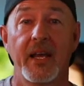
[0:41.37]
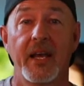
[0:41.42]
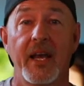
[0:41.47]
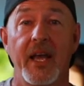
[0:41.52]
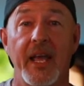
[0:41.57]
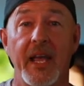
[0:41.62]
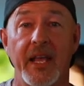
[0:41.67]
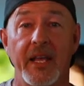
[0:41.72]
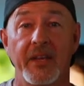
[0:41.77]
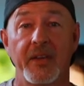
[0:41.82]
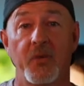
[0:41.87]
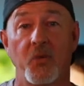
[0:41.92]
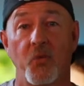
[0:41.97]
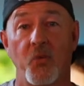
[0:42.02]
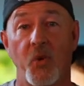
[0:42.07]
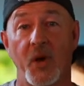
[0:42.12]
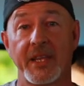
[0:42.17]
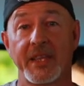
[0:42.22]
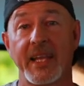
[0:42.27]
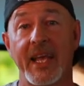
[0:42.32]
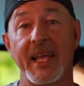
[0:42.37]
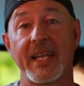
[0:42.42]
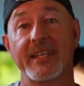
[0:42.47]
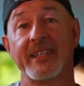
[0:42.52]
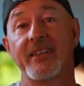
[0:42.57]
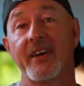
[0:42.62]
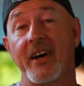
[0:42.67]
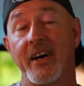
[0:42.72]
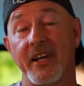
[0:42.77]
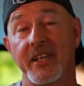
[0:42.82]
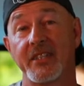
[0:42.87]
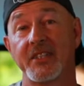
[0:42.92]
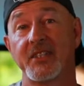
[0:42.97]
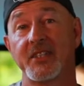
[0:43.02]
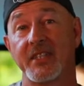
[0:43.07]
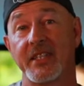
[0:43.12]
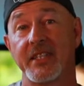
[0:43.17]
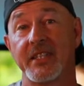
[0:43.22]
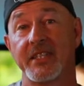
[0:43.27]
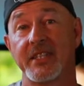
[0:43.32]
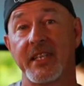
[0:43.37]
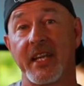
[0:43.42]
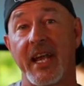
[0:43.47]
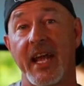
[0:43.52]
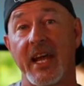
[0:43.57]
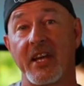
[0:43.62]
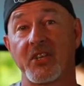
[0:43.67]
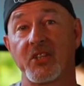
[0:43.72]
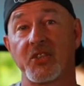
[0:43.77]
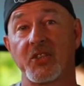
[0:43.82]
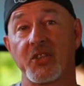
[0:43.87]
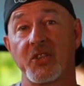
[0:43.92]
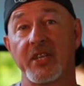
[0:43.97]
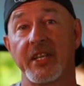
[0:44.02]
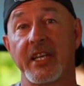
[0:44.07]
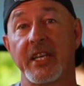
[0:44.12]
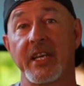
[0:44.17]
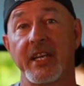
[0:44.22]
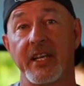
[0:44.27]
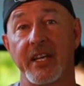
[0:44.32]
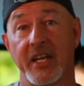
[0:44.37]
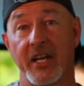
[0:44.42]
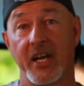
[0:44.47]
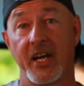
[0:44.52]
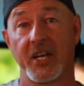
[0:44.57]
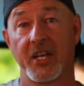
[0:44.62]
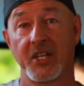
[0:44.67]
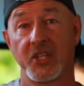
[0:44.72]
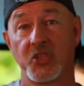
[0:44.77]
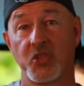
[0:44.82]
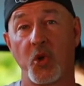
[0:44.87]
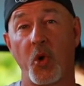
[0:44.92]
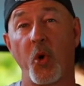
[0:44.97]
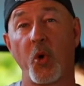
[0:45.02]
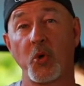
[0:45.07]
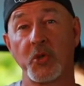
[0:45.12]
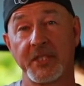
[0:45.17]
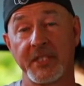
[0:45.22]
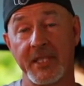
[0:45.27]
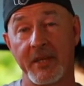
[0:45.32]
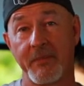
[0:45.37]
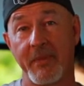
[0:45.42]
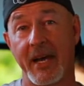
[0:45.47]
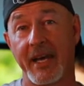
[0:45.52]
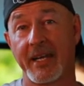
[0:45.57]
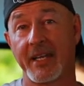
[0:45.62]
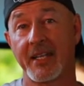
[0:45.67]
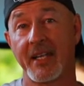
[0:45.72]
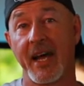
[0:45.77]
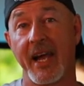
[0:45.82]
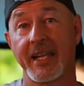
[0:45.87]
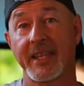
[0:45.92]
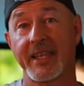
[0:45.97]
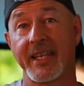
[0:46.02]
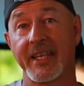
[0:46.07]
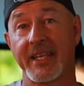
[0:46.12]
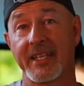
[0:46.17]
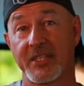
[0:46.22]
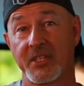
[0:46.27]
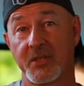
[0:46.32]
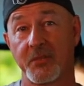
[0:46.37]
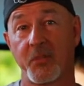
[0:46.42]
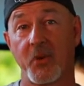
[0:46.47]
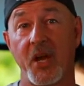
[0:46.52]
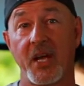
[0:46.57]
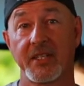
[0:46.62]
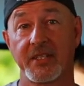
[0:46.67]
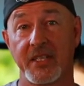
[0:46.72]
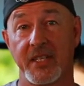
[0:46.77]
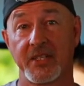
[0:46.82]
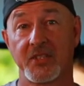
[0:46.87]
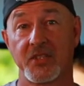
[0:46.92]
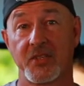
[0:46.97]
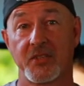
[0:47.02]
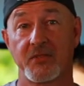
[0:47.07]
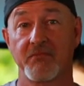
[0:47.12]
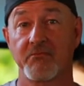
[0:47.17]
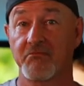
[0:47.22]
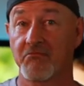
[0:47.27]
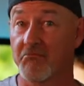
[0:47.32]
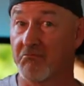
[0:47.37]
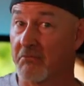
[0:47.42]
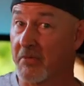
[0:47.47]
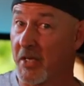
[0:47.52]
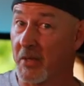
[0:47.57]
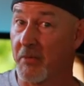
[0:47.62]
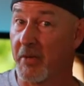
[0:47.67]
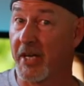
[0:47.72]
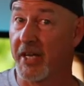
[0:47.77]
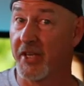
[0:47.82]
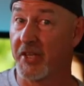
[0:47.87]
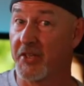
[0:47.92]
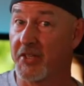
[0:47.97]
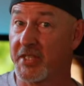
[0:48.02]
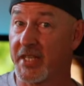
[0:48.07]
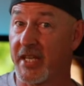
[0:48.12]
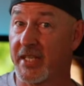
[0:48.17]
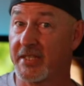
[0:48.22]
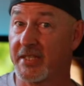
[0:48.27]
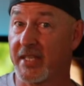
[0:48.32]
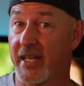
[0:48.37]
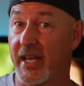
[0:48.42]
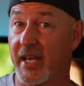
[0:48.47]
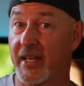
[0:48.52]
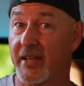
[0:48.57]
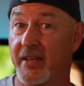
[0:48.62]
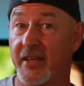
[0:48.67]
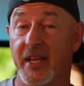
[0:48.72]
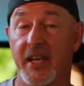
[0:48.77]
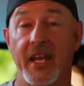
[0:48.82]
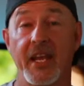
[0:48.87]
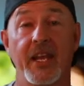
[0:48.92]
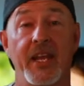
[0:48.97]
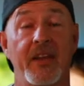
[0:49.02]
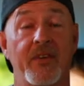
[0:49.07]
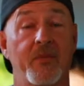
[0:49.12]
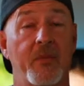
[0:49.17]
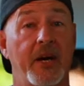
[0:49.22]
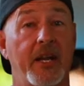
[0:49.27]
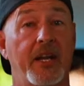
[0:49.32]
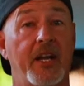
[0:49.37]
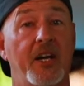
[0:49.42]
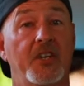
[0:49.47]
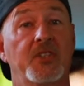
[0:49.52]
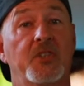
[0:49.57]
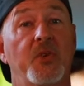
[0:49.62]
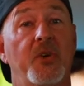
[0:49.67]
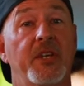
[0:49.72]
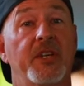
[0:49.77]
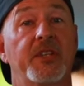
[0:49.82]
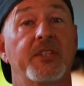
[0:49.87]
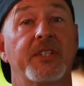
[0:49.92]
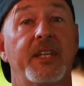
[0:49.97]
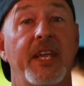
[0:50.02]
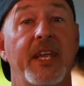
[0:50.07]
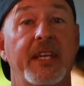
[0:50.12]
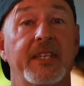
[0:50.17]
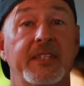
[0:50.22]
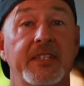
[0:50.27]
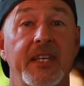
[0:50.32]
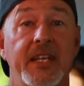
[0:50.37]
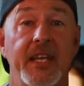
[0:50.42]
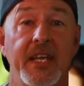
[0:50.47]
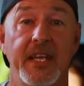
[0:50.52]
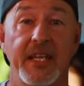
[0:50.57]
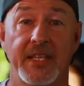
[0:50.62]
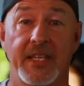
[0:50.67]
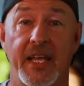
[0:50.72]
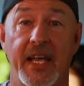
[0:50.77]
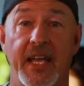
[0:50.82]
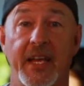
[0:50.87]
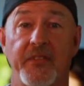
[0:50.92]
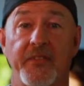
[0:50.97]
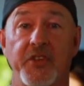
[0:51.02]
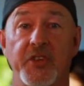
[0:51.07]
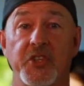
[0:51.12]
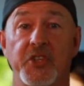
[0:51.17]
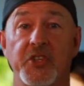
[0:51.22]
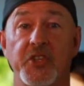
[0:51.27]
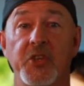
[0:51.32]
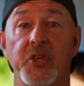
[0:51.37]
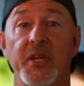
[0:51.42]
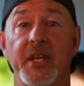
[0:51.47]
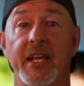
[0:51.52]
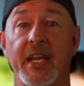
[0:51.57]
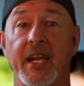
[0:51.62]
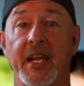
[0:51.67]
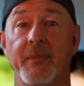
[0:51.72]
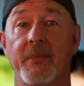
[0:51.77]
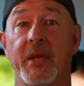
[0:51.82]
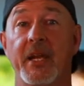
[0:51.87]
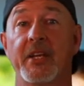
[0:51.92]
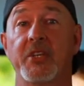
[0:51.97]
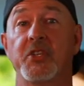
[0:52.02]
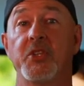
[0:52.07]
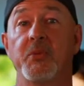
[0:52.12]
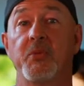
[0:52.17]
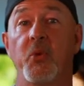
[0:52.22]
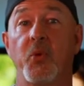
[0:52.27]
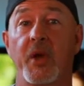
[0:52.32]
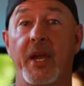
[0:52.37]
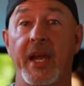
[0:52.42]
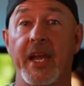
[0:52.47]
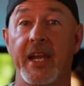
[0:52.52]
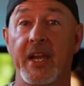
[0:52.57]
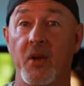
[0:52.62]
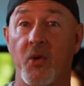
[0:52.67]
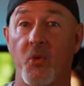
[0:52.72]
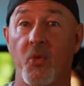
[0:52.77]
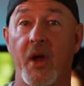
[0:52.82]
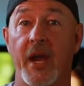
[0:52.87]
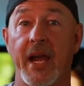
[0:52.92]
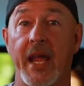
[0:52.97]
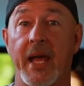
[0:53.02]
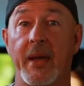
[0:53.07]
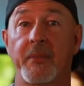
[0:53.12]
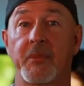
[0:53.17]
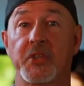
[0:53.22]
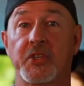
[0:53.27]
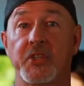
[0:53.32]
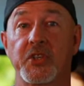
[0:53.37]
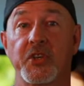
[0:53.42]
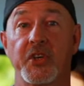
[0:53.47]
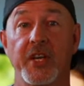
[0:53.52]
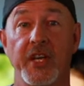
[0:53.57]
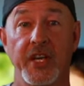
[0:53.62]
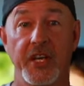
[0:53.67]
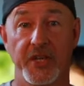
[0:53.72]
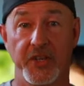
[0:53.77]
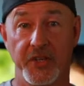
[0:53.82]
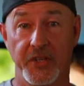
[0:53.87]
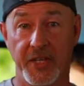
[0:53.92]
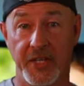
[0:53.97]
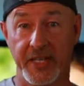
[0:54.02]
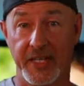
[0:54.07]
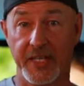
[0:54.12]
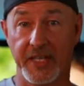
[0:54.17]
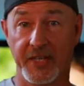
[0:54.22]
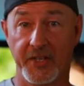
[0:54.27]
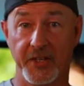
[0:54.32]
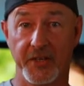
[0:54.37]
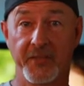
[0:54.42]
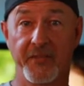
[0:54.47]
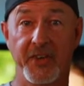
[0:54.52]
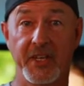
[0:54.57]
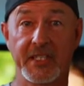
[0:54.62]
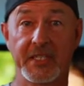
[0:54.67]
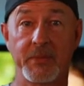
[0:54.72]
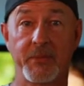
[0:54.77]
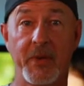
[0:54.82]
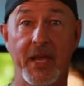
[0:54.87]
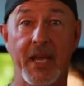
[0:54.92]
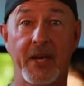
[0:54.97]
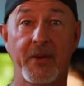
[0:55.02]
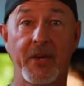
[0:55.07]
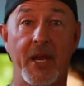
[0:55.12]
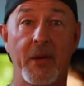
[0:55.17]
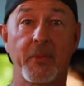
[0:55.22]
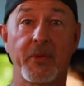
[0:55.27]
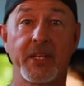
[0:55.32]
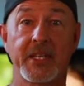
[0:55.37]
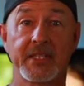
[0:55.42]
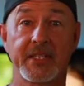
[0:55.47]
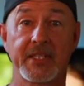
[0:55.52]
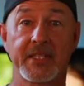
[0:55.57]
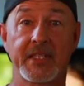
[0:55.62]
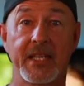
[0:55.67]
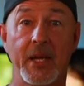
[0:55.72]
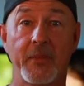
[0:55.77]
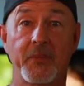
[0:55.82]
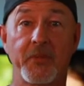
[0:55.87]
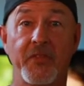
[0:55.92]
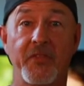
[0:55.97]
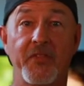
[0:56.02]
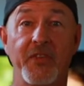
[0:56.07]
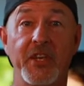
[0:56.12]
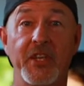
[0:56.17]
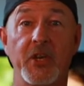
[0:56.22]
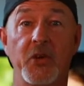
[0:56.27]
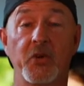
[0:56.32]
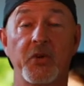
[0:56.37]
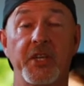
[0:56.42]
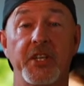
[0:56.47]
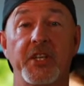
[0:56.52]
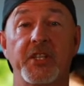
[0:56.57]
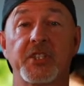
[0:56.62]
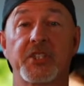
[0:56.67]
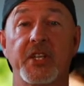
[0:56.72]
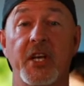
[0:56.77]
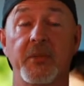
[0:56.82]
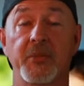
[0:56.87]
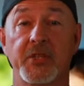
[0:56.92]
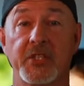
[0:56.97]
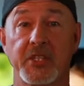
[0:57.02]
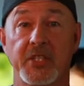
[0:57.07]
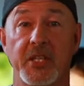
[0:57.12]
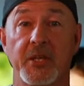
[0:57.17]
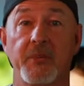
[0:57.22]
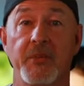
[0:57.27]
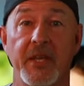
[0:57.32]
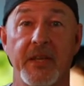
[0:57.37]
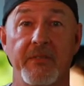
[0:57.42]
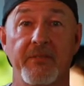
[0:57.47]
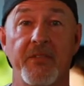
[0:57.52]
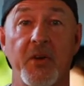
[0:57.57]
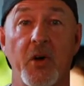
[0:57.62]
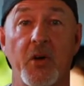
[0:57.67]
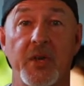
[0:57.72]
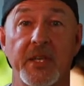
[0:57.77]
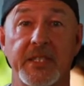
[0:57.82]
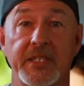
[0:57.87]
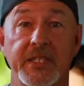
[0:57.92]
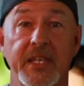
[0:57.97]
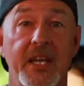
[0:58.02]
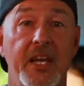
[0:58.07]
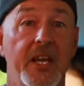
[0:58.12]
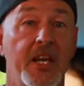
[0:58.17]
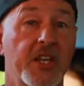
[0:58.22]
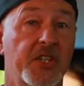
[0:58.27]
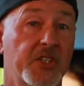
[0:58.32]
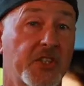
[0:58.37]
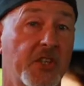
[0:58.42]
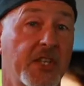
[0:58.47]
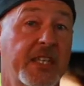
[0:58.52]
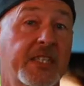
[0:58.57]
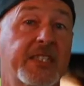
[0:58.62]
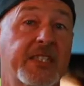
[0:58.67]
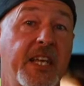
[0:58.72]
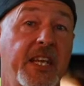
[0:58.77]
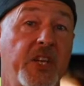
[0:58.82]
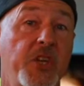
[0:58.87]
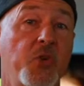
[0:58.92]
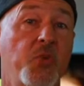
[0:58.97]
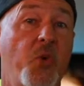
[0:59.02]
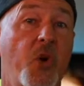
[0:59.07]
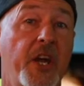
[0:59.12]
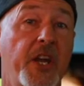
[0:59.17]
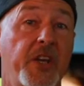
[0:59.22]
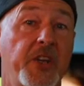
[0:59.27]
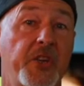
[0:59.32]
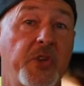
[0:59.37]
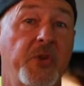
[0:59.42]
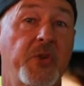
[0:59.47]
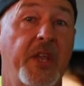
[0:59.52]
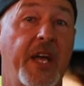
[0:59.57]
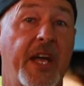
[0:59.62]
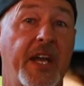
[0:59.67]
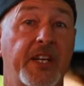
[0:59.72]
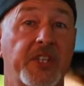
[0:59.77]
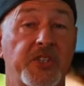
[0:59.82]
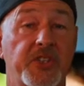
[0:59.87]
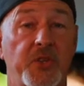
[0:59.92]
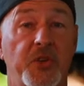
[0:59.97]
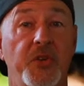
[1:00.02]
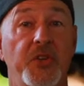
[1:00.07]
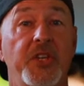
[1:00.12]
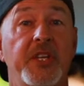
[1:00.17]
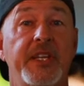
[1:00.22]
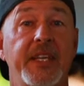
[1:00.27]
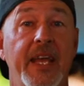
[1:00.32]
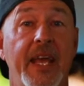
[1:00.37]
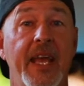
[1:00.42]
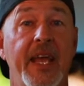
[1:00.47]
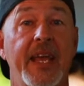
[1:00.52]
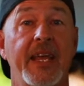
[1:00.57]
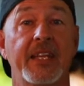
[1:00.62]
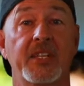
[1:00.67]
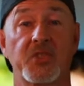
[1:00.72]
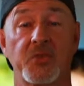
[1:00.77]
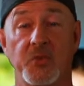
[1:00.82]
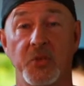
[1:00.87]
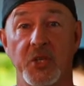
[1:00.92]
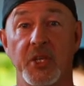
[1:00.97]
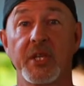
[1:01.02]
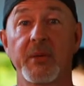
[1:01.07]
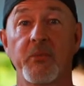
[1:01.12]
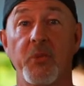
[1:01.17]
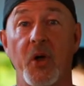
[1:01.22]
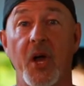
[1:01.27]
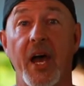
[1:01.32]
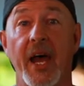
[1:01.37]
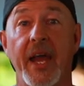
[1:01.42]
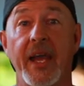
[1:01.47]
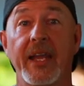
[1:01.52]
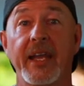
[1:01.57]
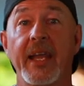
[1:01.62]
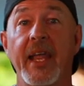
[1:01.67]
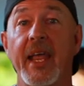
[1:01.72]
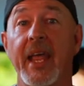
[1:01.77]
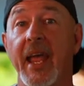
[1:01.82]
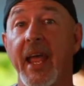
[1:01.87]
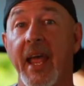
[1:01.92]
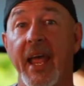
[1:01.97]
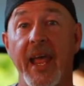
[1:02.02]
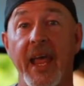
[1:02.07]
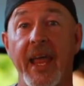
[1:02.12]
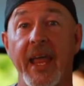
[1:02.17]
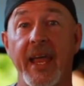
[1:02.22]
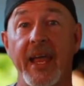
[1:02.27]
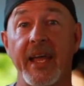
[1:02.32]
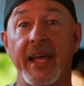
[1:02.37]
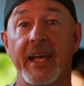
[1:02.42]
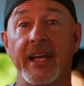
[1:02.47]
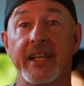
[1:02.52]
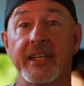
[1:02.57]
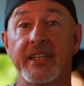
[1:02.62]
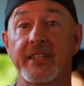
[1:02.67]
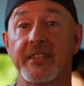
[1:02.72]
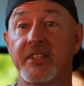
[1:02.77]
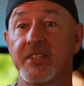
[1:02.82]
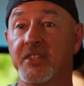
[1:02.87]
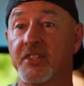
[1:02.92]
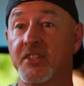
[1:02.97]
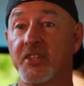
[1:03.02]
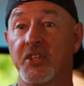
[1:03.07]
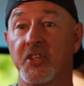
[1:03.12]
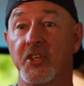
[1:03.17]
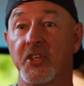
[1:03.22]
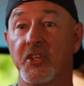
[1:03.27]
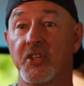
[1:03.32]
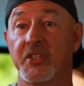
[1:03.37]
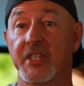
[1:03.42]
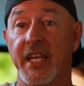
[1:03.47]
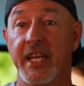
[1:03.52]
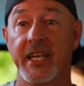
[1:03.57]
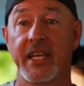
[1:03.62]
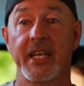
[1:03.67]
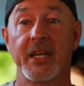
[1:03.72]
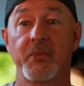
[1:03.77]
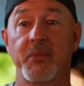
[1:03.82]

And what that does is it actually controls the amount of light that hits the processor. Everybody understands that. And everybody also understands that if you're shooting at about a 2.8, a wide aperture, you're going to get a good fuzzy background because the depth of field and your subject is going to be in focus. So let's say you want to do that. It's during the day, it's really bright, and you're taking a